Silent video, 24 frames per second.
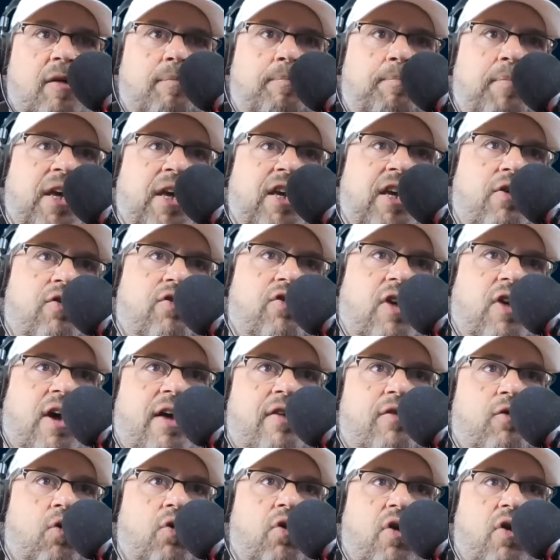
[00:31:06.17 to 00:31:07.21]
Pick your size.
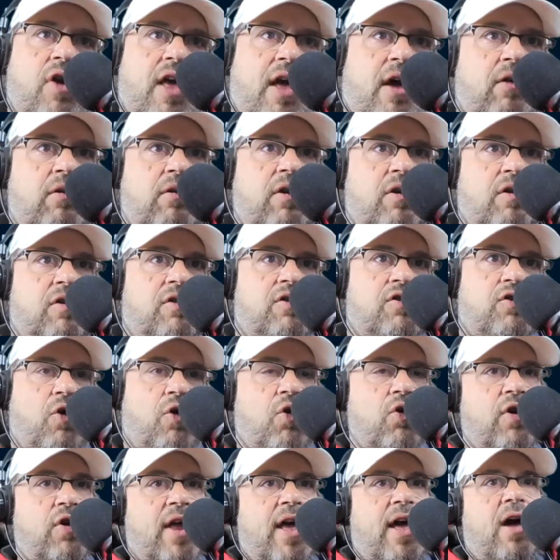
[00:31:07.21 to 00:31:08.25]
Order now. You
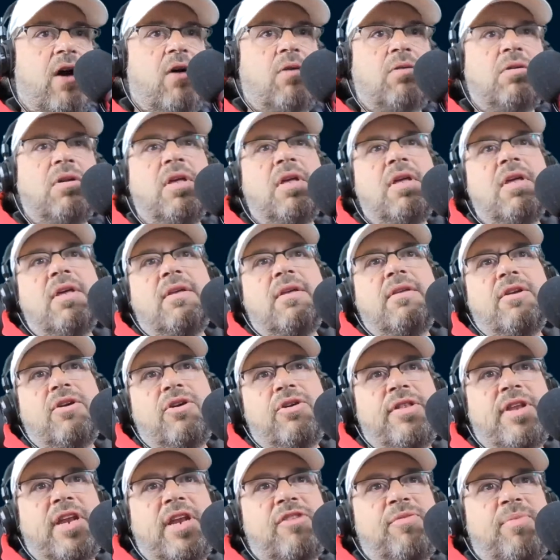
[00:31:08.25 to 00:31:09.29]
order now. You go to
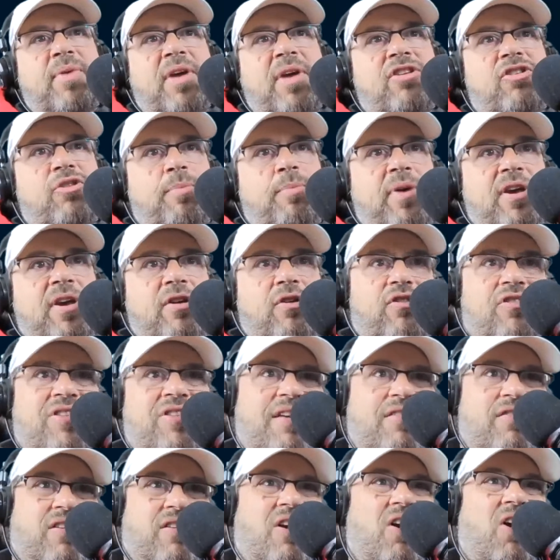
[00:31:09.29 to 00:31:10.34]
the next page. You pick your
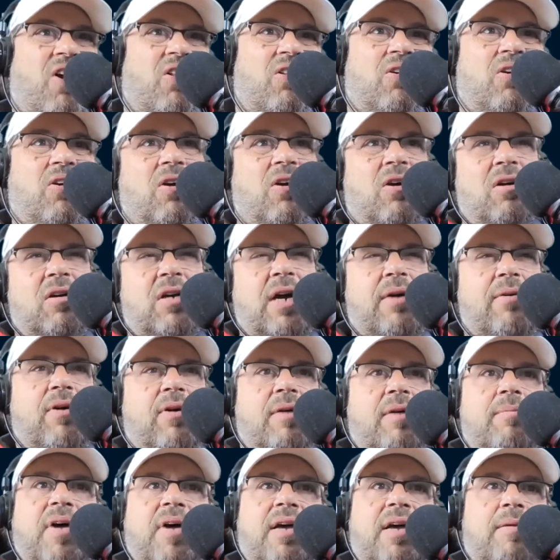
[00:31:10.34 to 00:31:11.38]
size and color. I
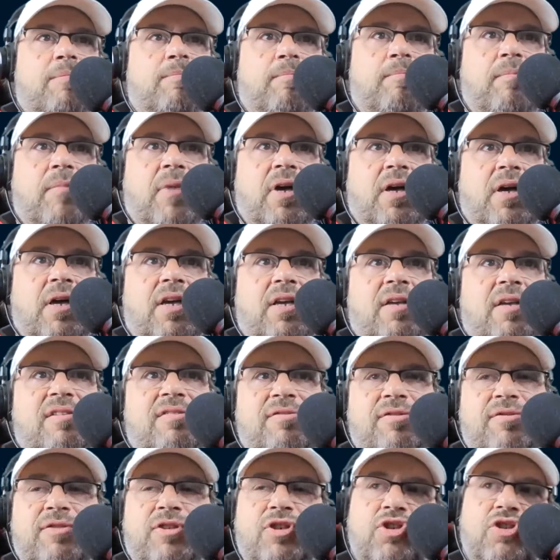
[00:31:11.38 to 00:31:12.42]
want my
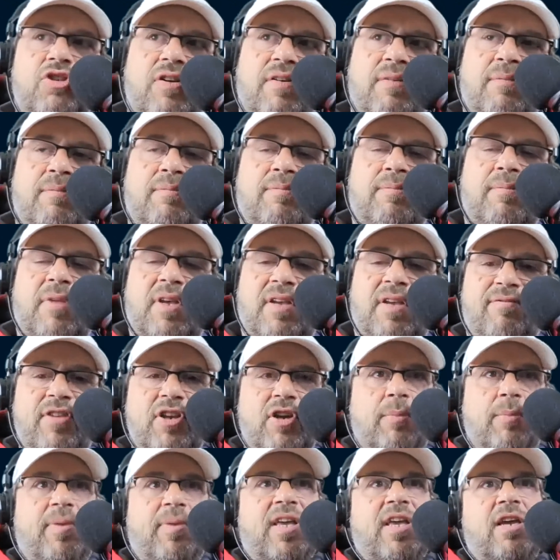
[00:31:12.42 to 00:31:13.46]
shoes my feet
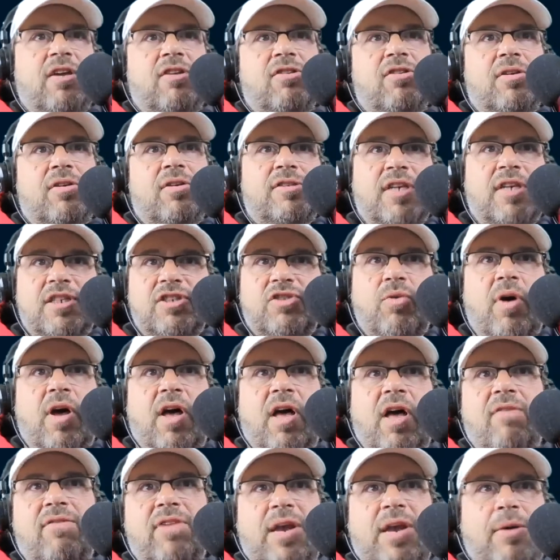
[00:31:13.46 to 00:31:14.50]
are big, so size
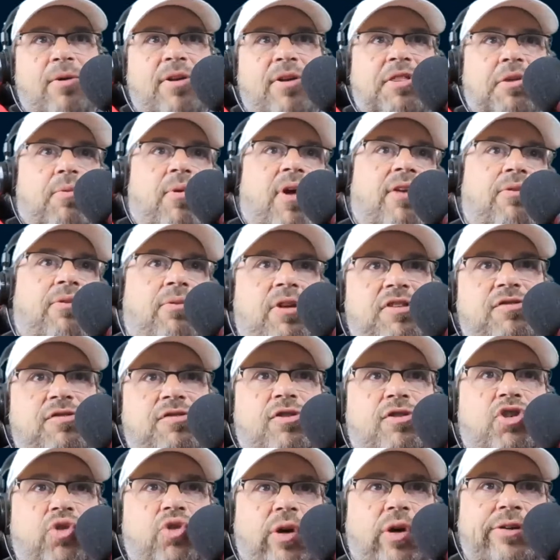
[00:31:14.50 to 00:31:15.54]
12, and I want the red ones for
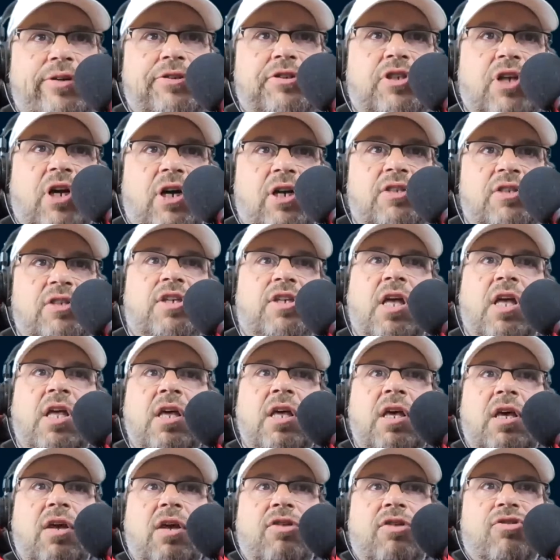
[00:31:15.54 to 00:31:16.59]
TorontoStarts.
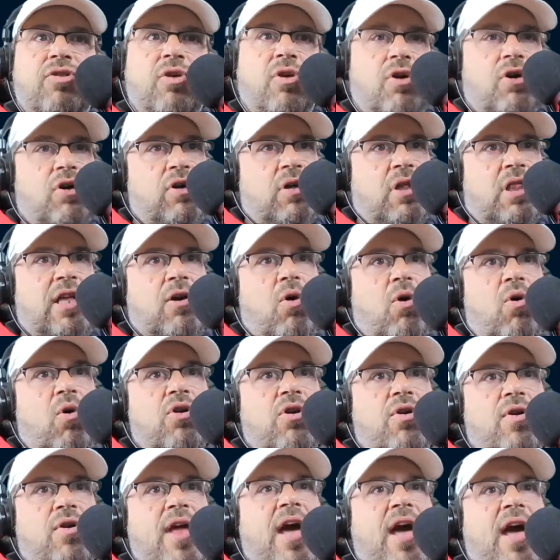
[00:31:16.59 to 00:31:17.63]
So click
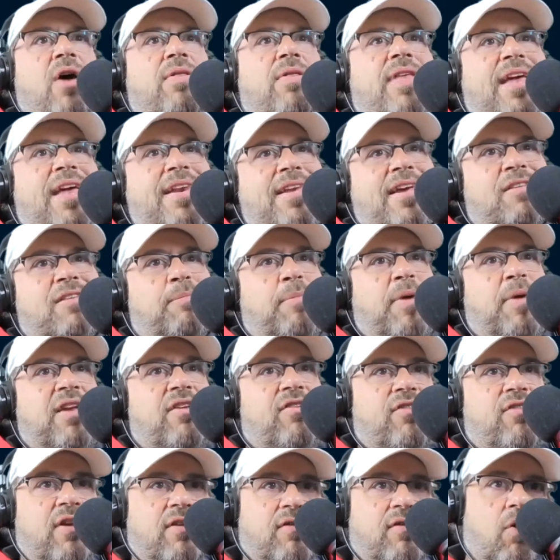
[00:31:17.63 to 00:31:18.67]
order now. That next page
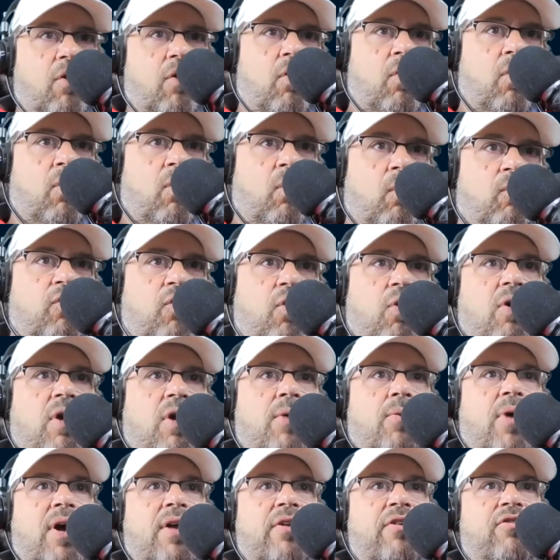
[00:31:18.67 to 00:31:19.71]
says, oh, sorry,
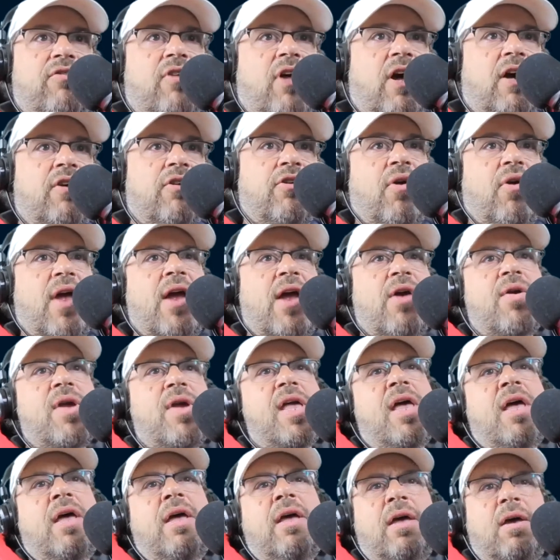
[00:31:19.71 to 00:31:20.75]
we're out of stock in your
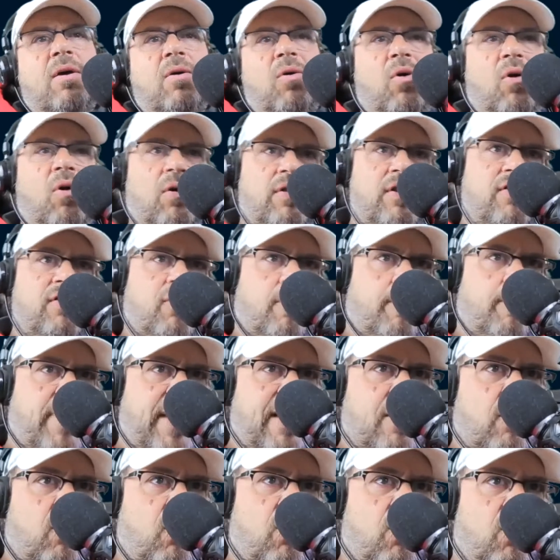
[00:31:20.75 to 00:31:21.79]
area, or these are
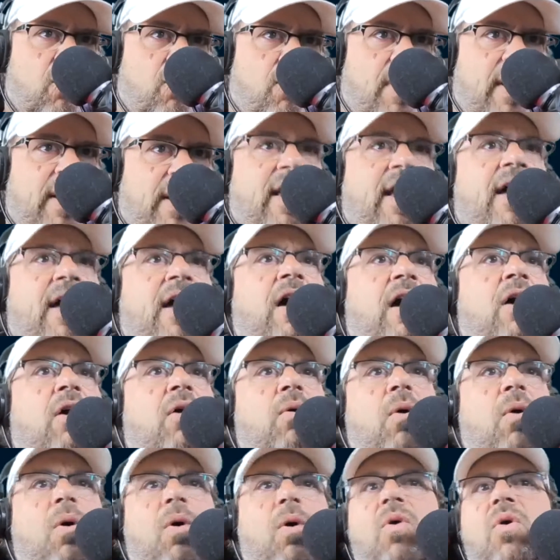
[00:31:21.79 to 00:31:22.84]
back ordered right now,
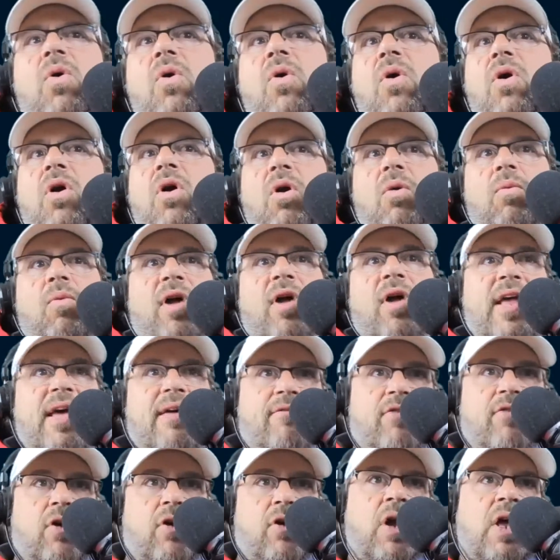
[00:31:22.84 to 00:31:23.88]
or
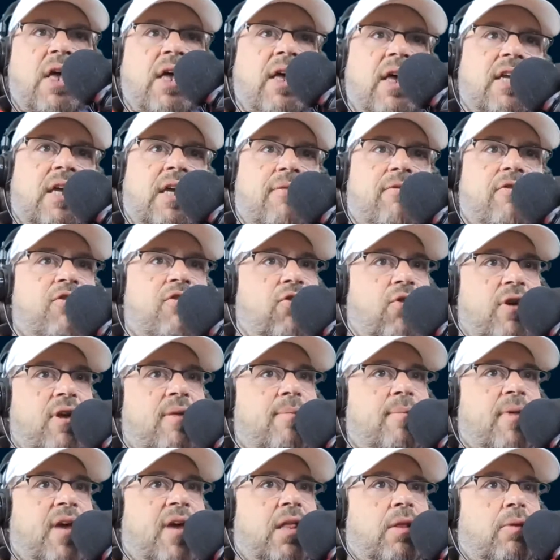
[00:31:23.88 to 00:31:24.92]
whatever. Give us your
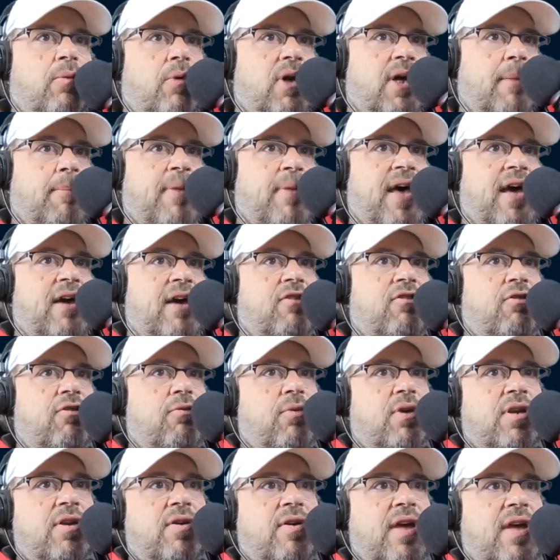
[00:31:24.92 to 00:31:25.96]
email and we'll get back to you
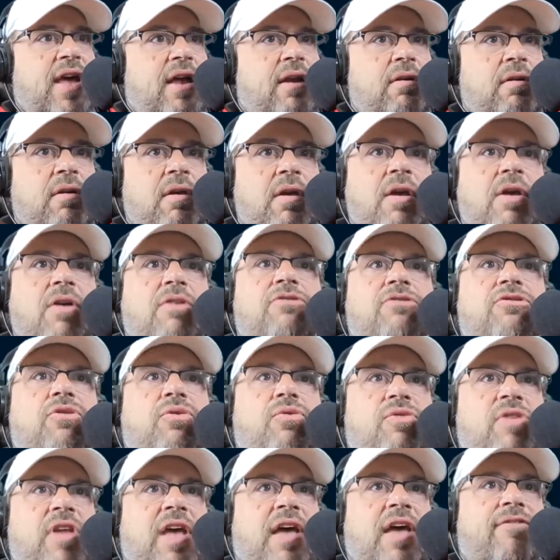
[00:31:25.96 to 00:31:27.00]
when you can. So
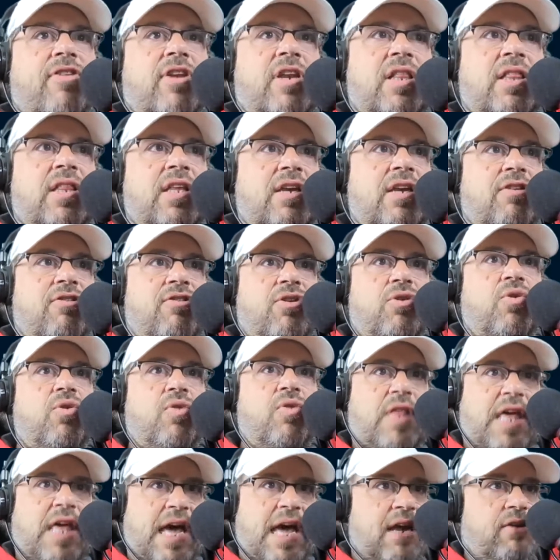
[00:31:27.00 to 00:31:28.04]
definitely do
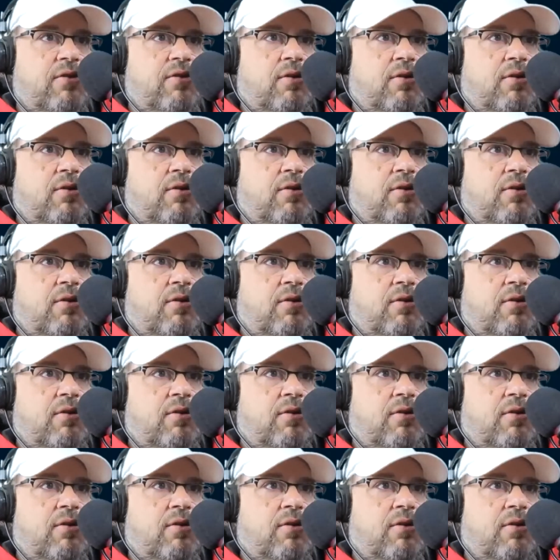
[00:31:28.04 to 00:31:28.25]
that.